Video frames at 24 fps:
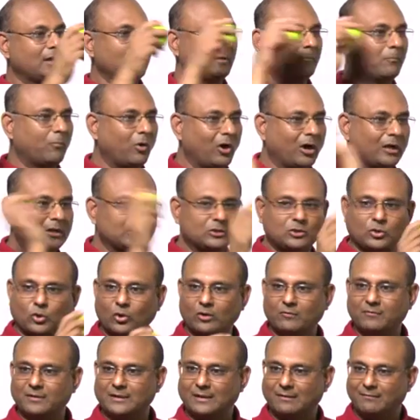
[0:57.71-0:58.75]
ball
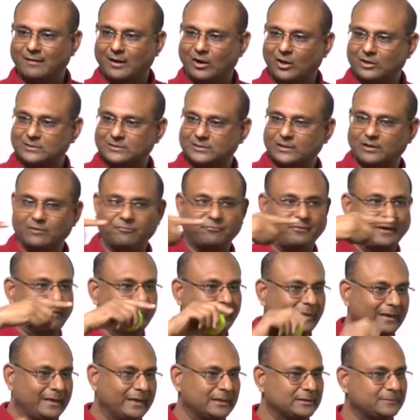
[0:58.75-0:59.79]
thrown with a velocity of 5
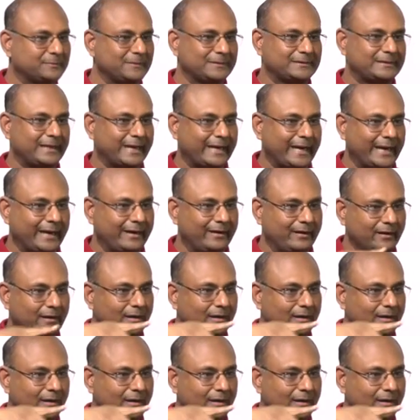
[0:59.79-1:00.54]
meters per second,